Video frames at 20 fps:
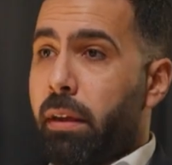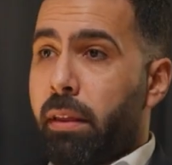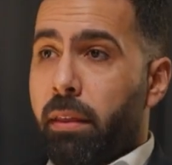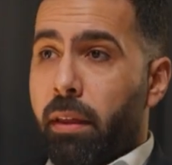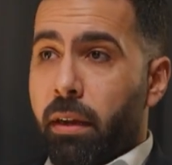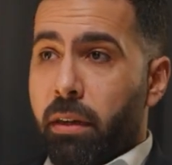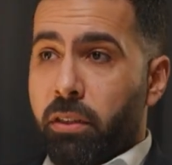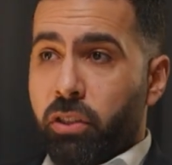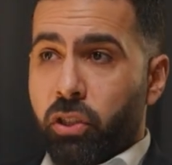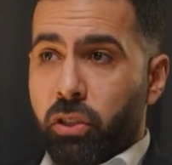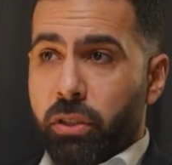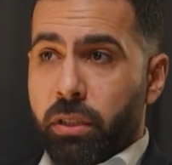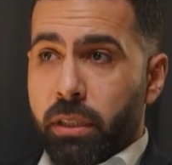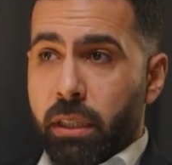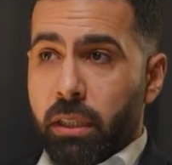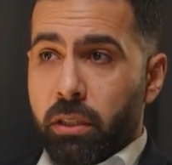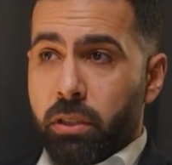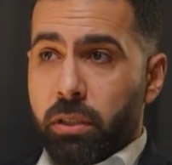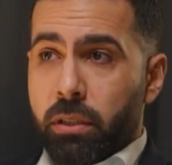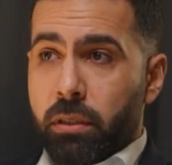in the
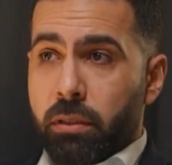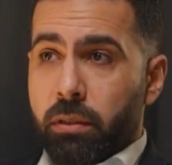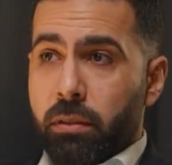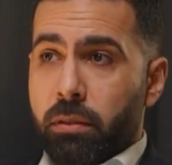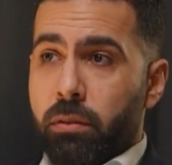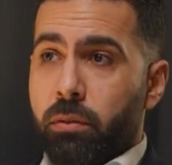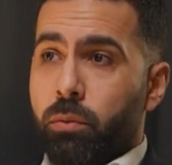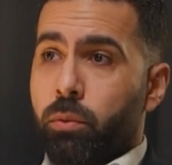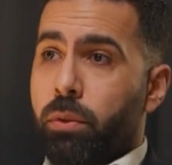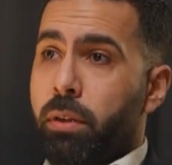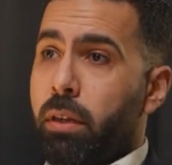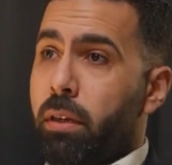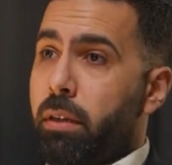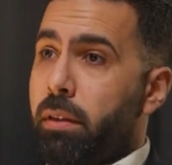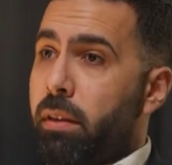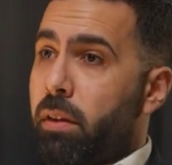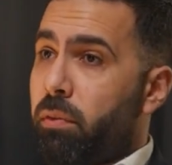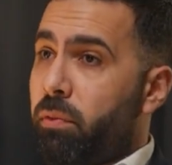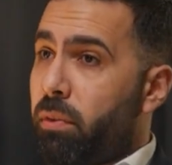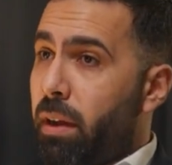registration, whether in
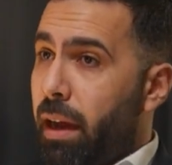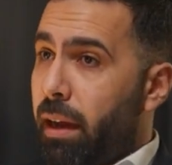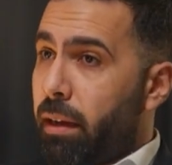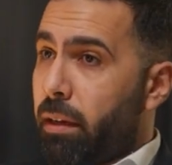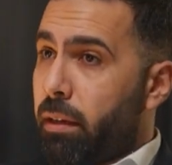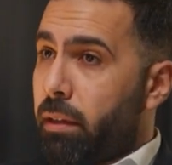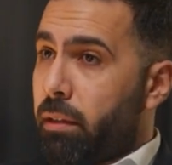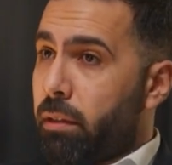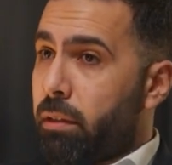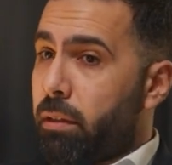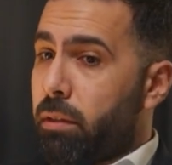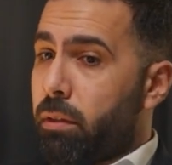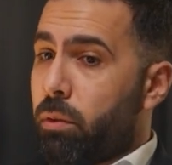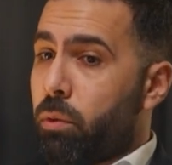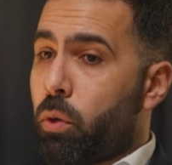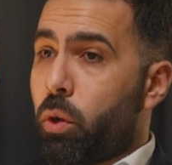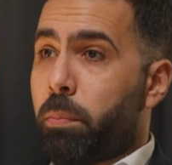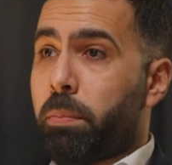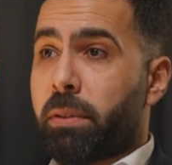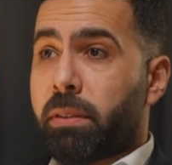the filing,
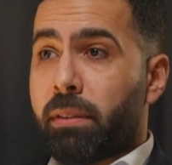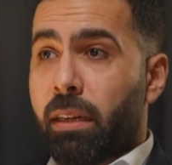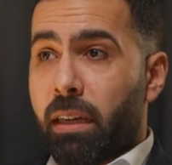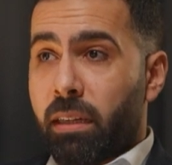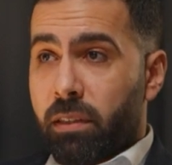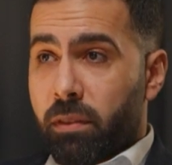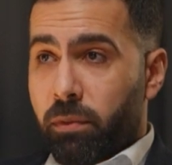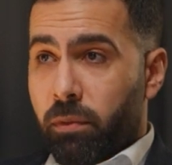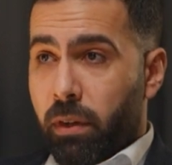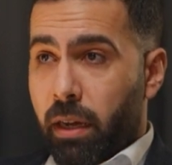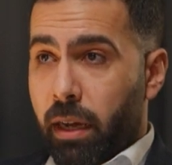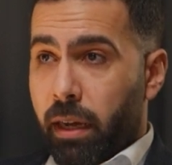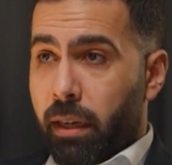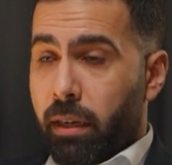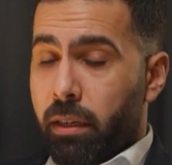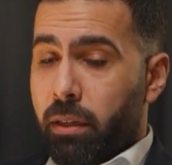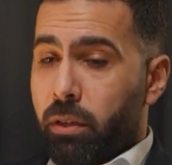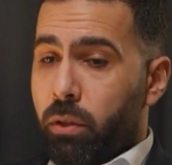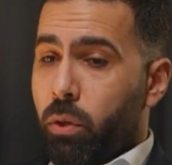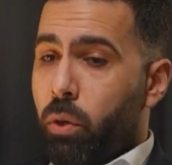corporate tax
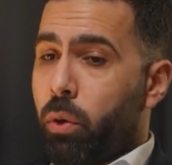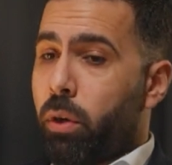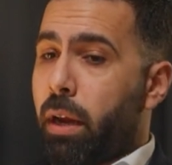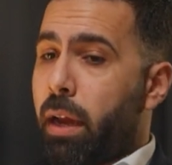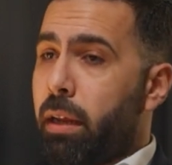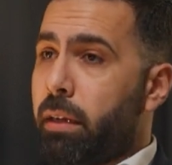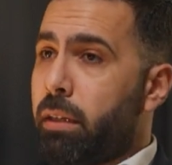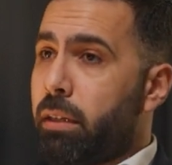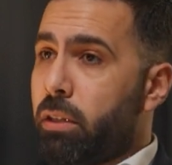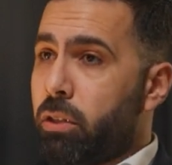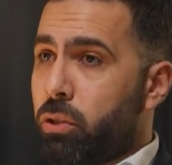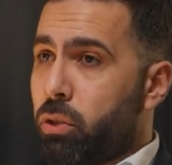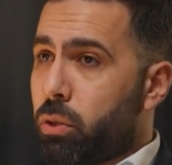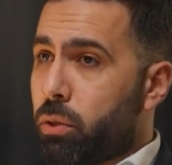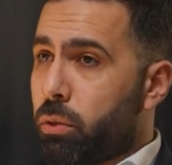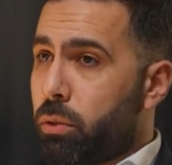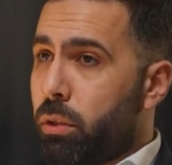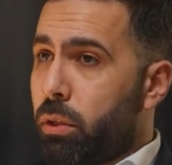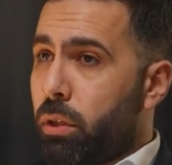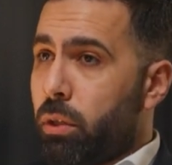filing, or any
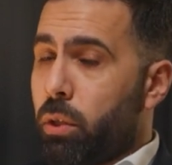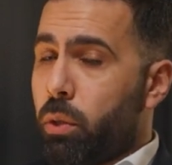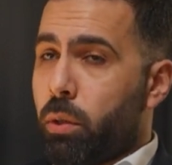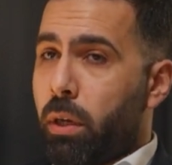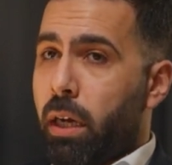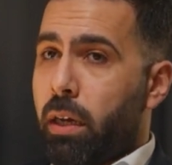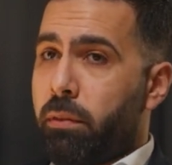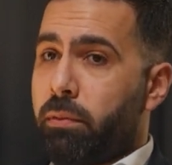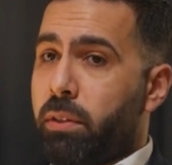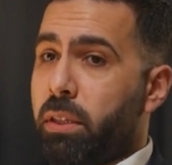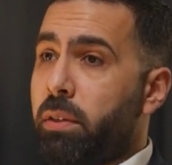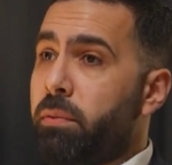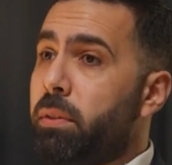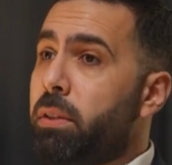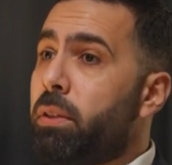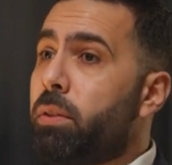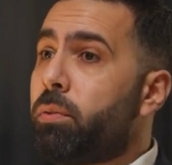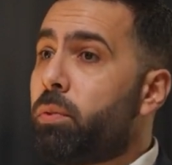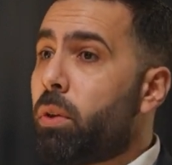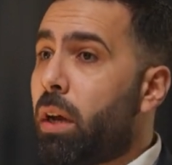issue you have. Even
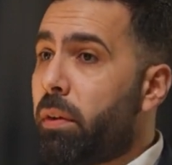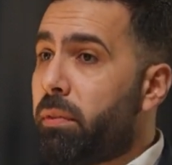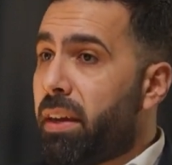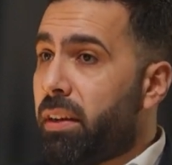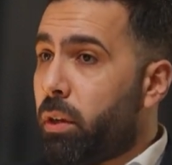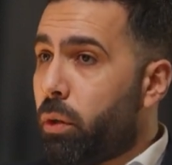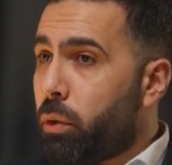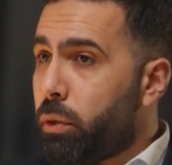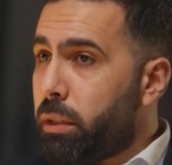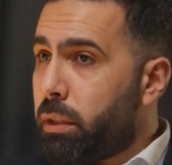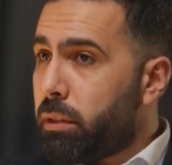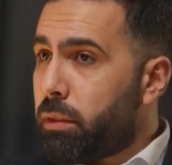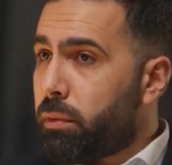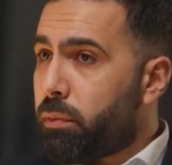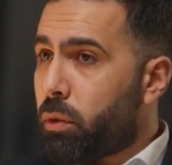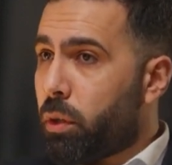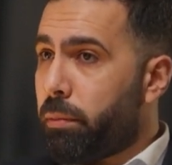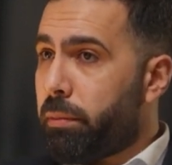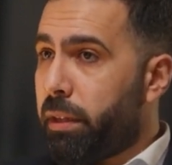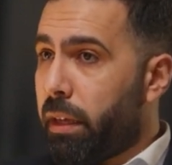if you have an audit
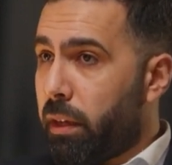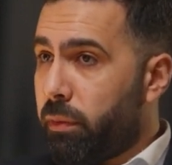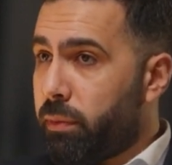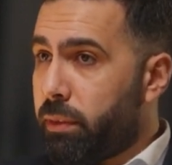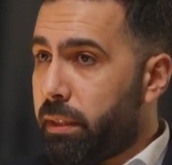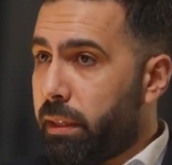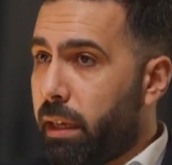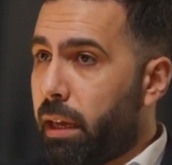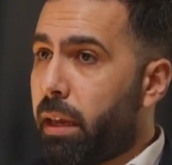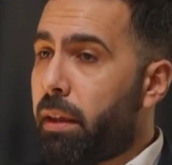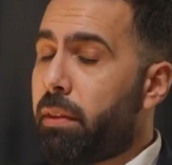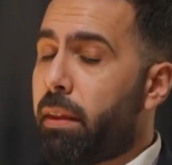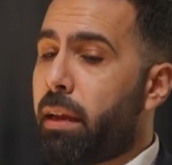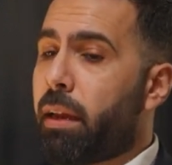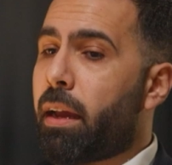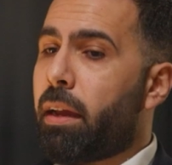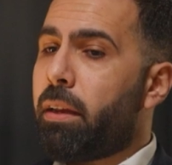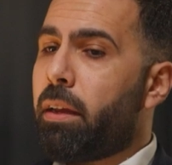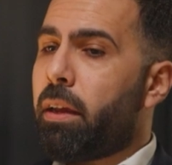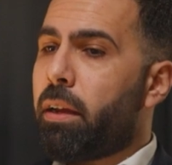from the FTA, they
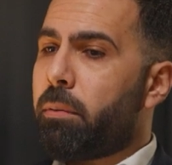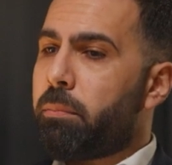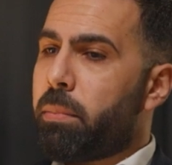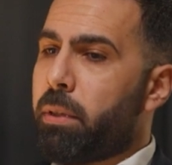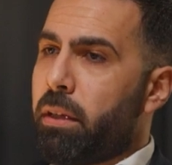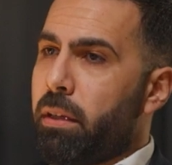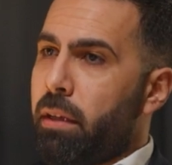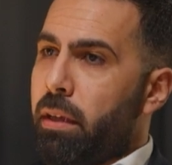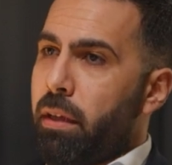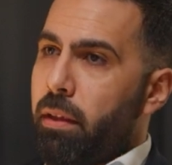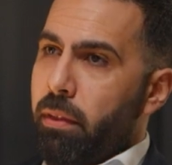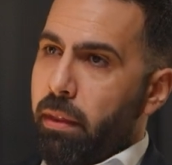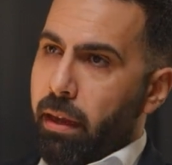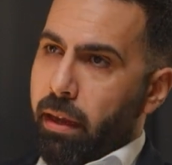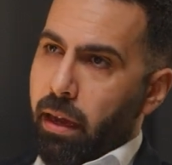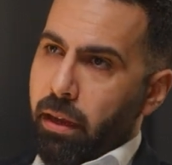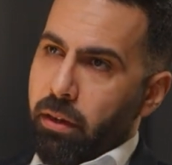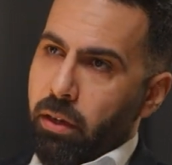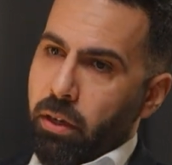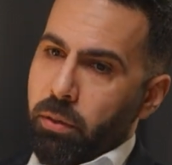can
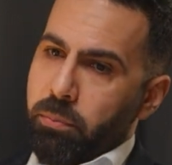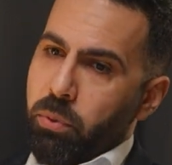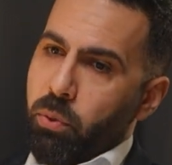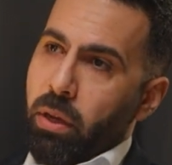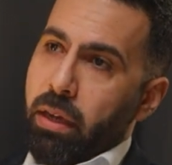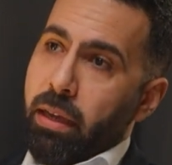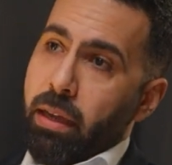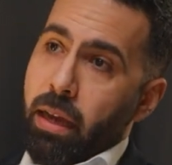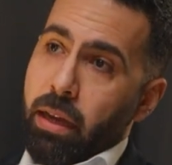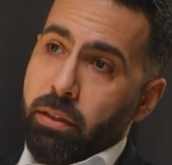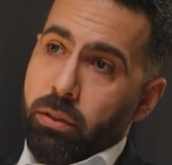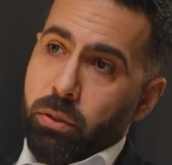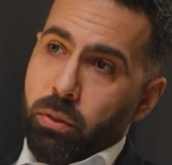help you and guide